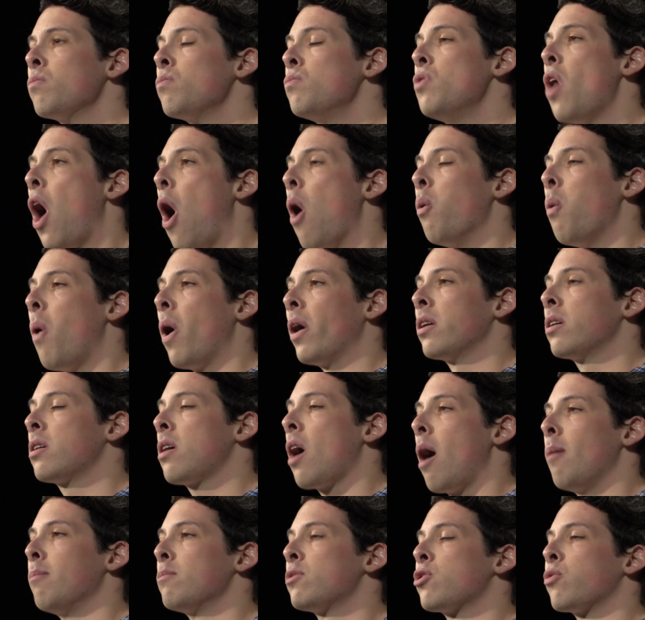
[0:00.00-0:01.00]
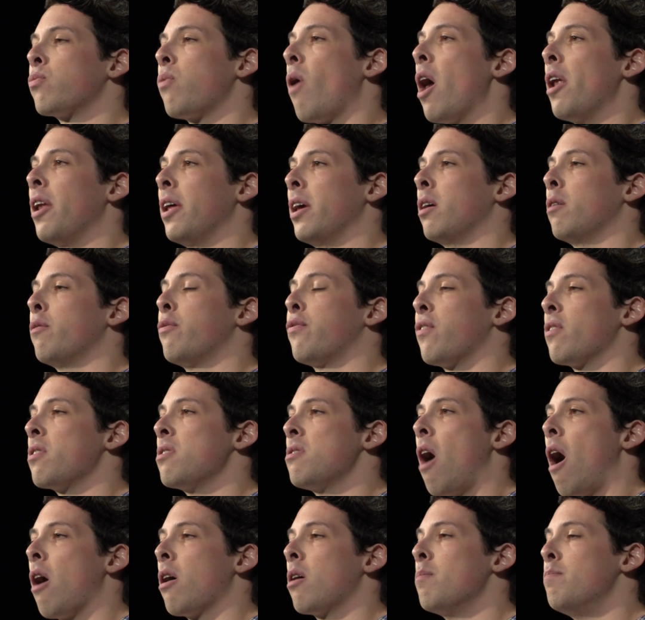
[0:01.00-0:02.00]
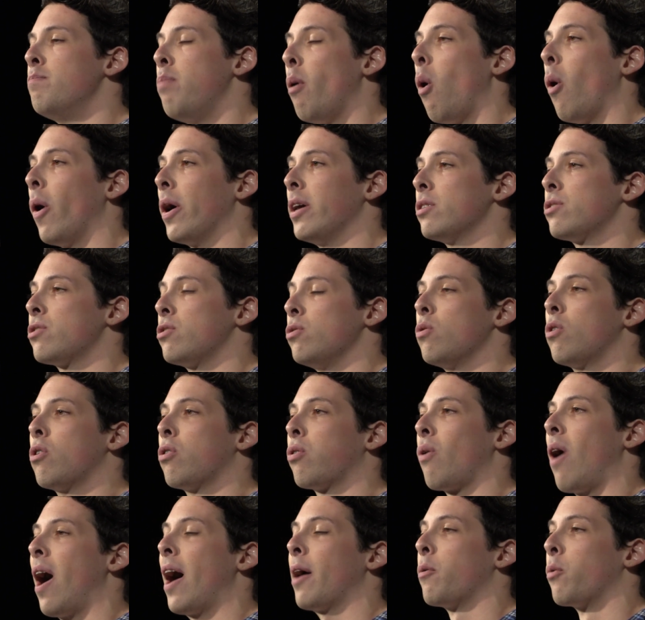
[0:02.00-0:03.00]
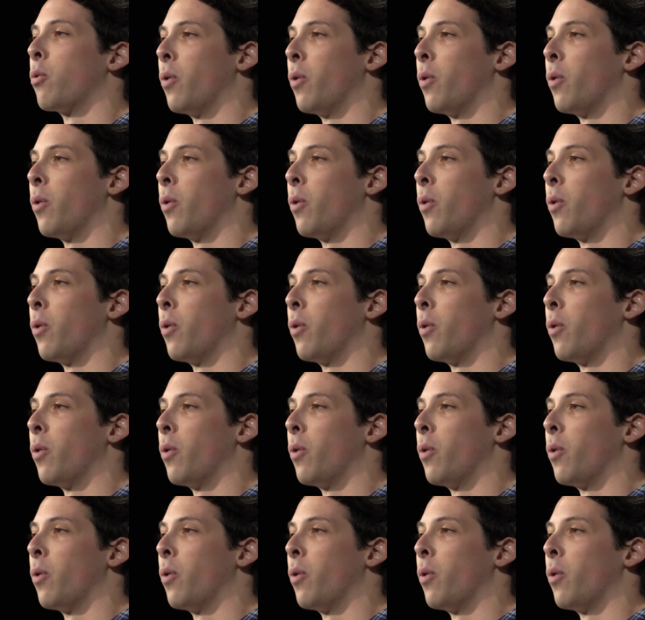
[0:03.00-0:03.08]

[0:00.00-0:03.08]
no one comes running for young boys who cry